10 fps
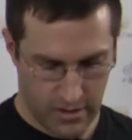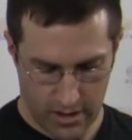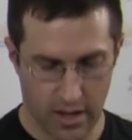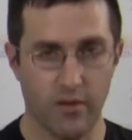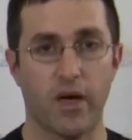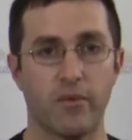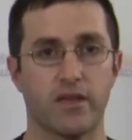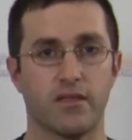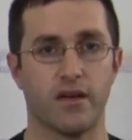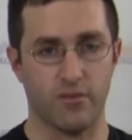and I'm not
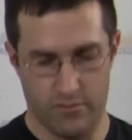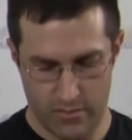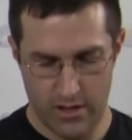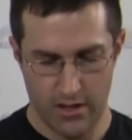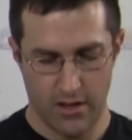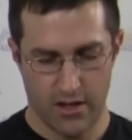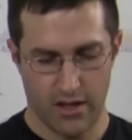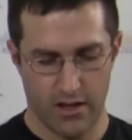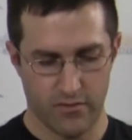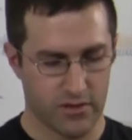making that
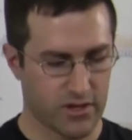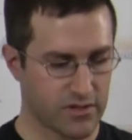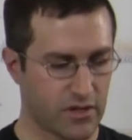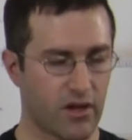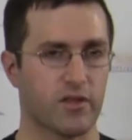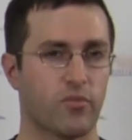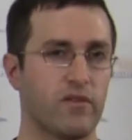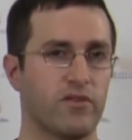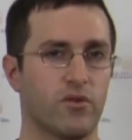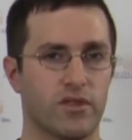up, because uh, you got the
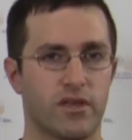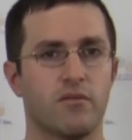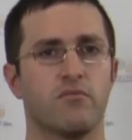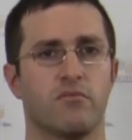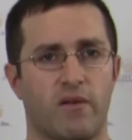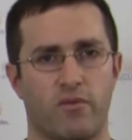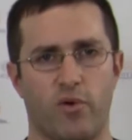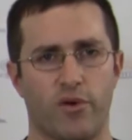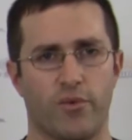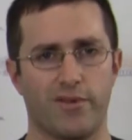preview in the Marvel
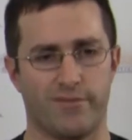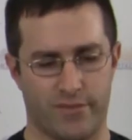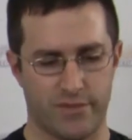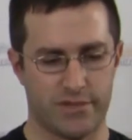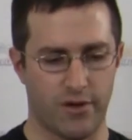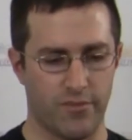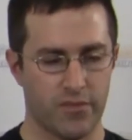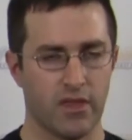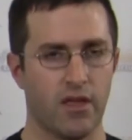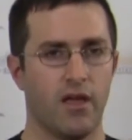Point 1. So,
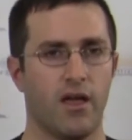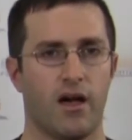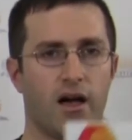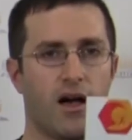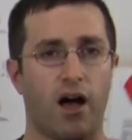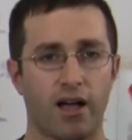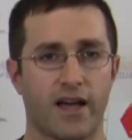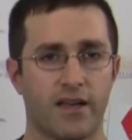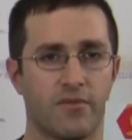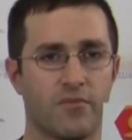uh,
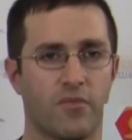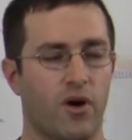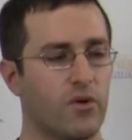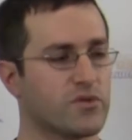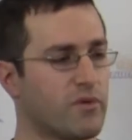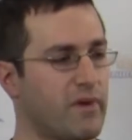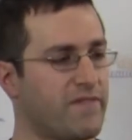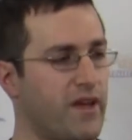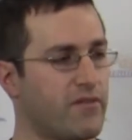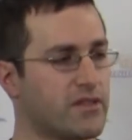Hawkeye, always one of my
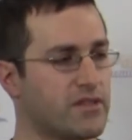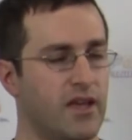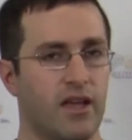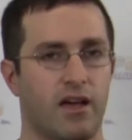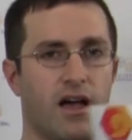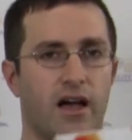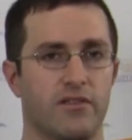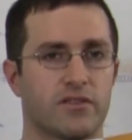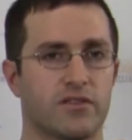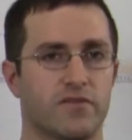favorites. Uh,
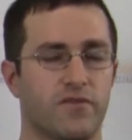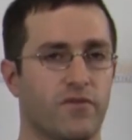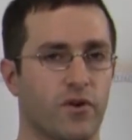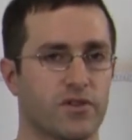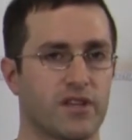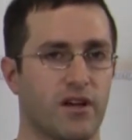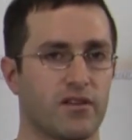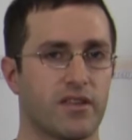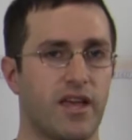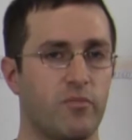this is focusing
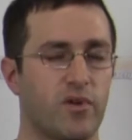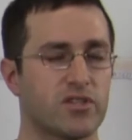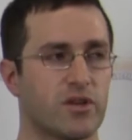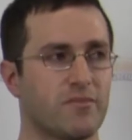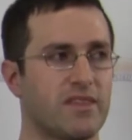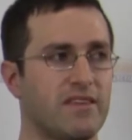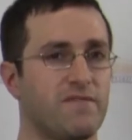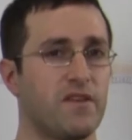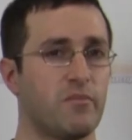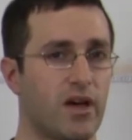on Kate Bishop, the
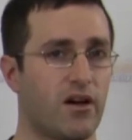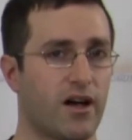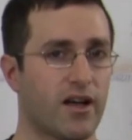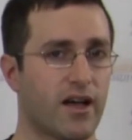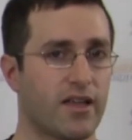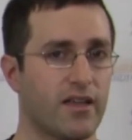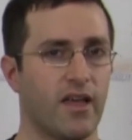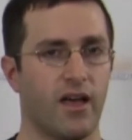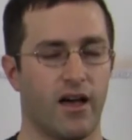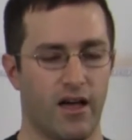female Hawkeye.
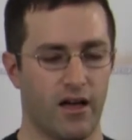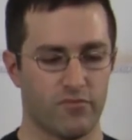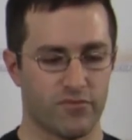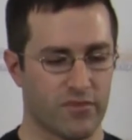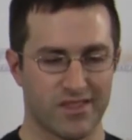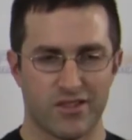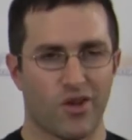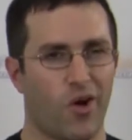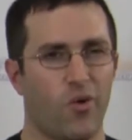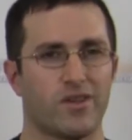Um, just
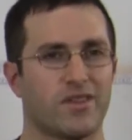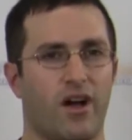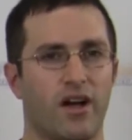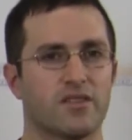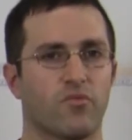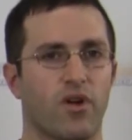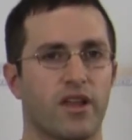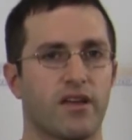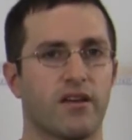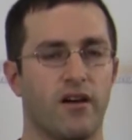always awesome
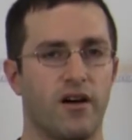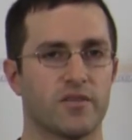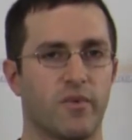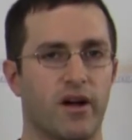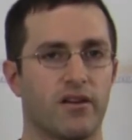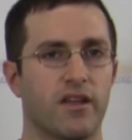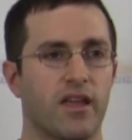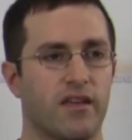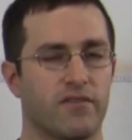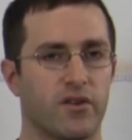writing, awesome art.
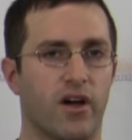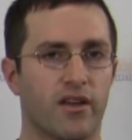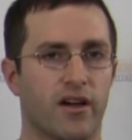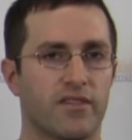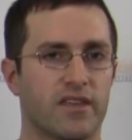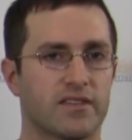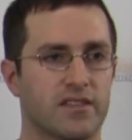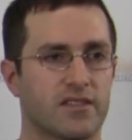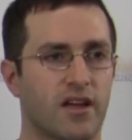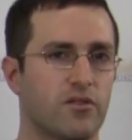If you're not on this,
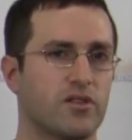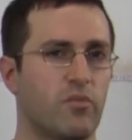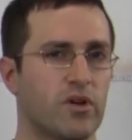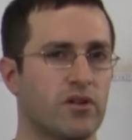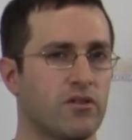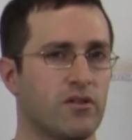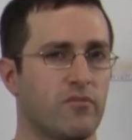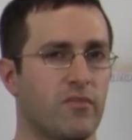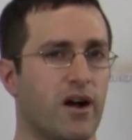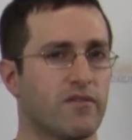it's not your typical
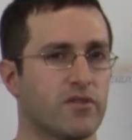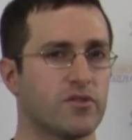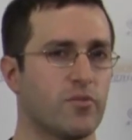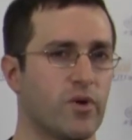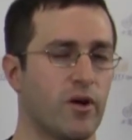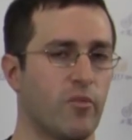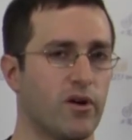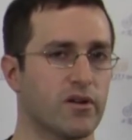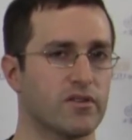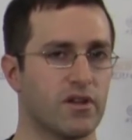Marvel superhero
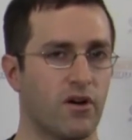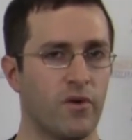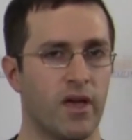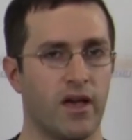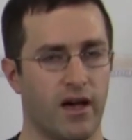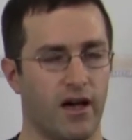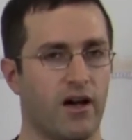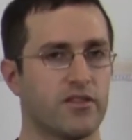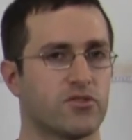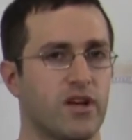book. So uh,
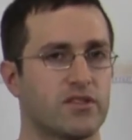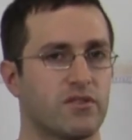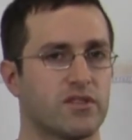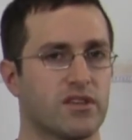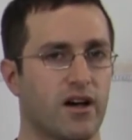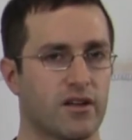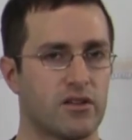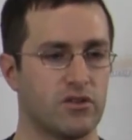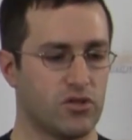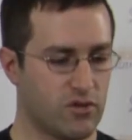all the trades are in stock.
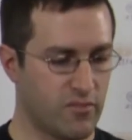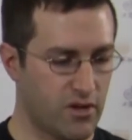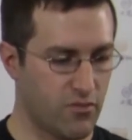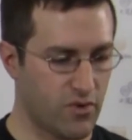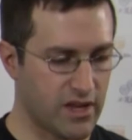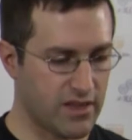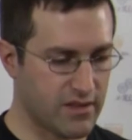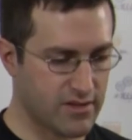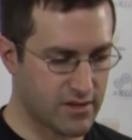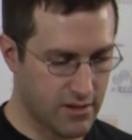You should be reading
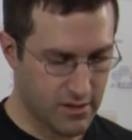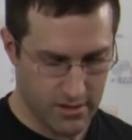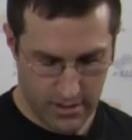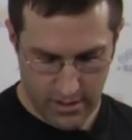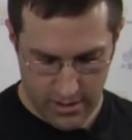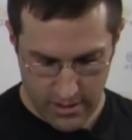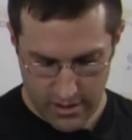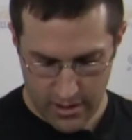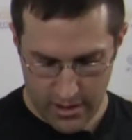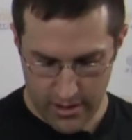this.
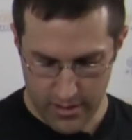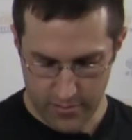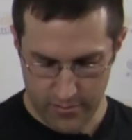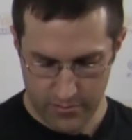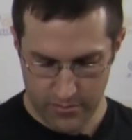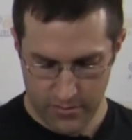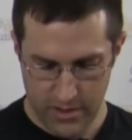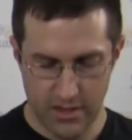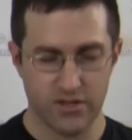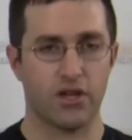Um,
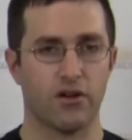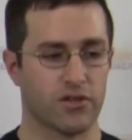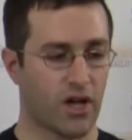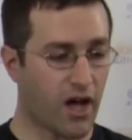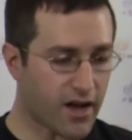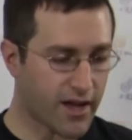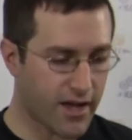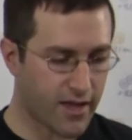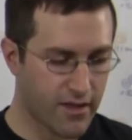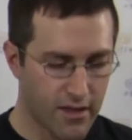this year's
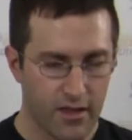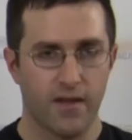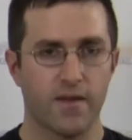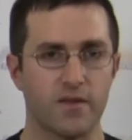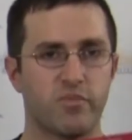Hawkeye is